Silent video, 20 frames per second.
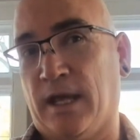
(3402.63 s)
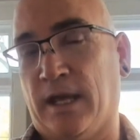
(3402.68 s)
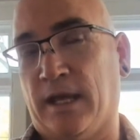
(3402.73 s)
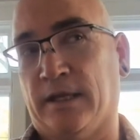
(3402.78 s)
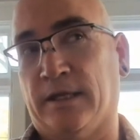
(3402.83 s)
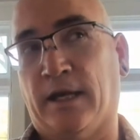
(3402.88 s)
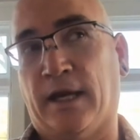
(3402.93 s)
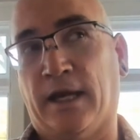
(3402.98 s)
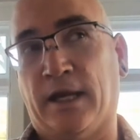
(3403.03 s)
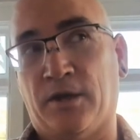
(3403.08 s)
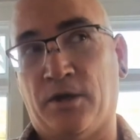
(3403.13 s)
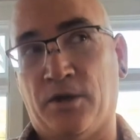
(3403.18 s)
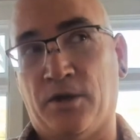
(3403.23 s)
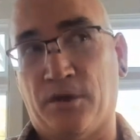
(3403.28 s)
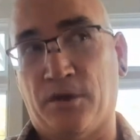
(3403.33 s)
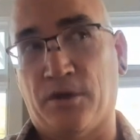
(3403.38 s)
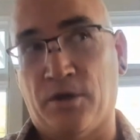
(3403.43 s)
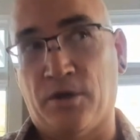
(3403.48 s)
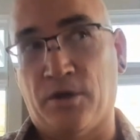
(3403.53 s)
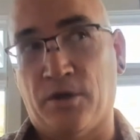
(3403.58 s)
And I
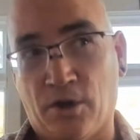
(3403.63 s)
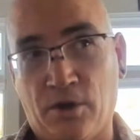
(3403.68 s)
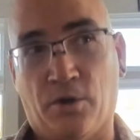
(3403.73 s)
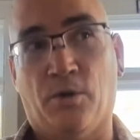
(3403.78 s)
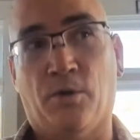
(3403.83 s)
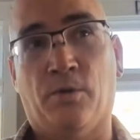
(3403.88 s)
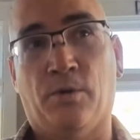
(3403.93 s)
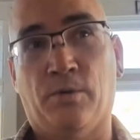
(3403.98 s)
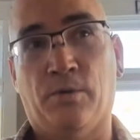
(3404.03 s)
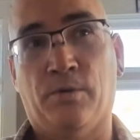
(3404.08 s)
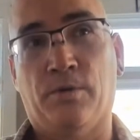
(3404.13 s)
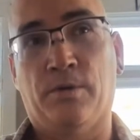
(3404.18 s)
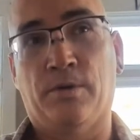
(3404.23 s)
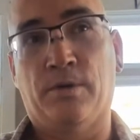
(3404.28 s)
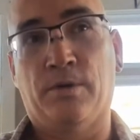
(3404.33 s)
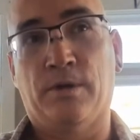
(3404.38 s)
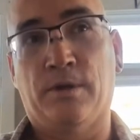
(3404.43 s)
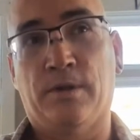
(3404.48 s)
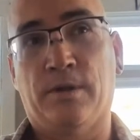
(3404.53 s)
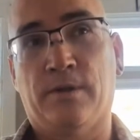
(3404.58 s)
know
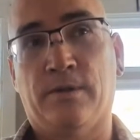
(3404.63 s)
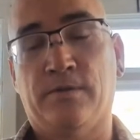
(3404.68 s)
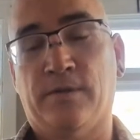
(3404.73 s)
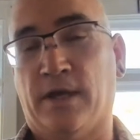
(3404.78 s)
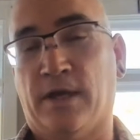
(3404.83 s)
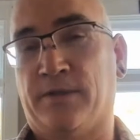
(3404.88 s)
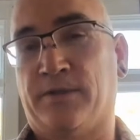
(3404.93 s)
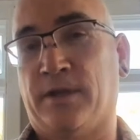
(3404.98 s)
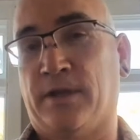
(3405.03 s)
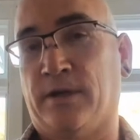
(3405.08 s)
that